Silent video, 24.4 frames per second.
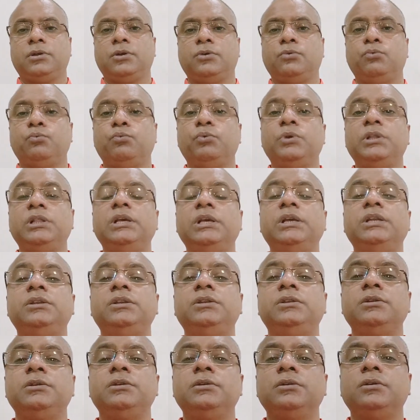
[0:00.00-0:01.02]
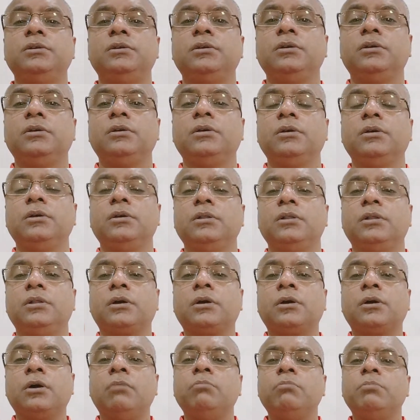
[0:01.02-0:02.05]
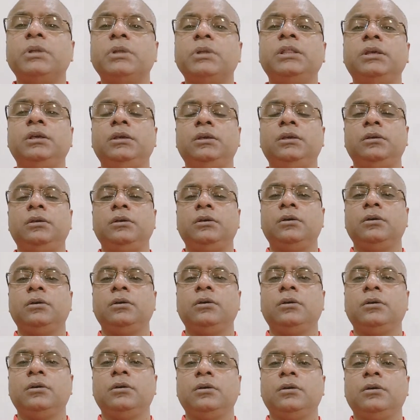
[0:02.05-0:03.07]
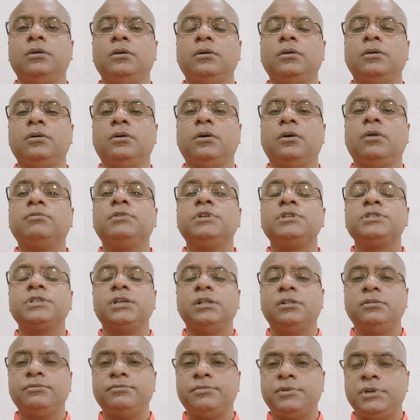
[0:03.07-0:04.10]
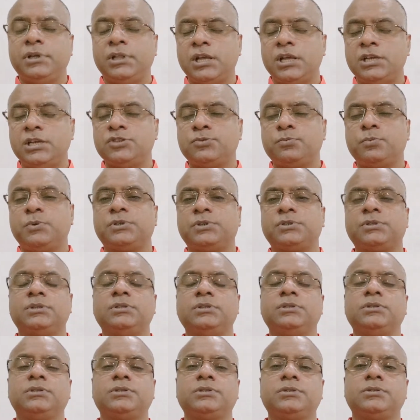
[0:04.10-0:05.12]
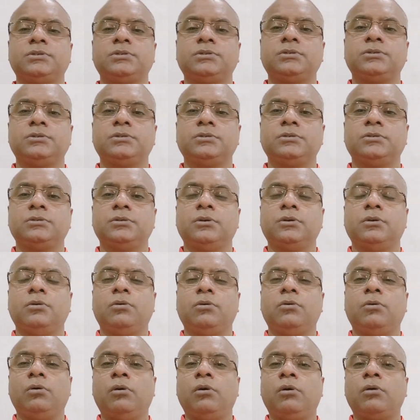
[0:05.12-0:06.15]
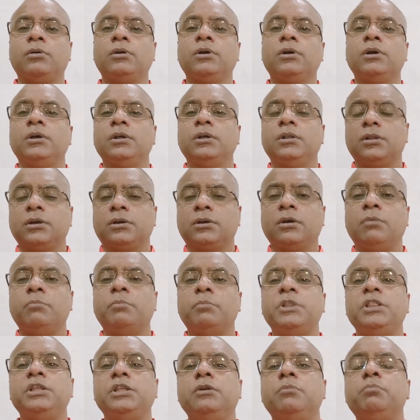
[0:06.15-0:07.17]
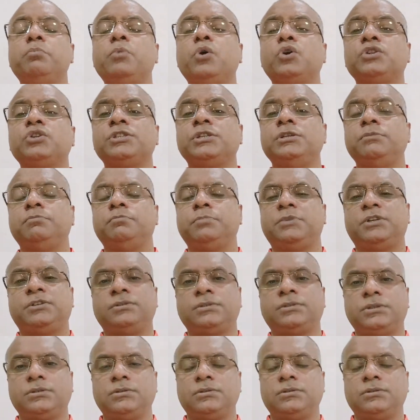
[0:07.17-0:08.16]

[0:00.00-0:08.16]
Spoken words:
we need the company of the self-realized persons or the company of positive persons.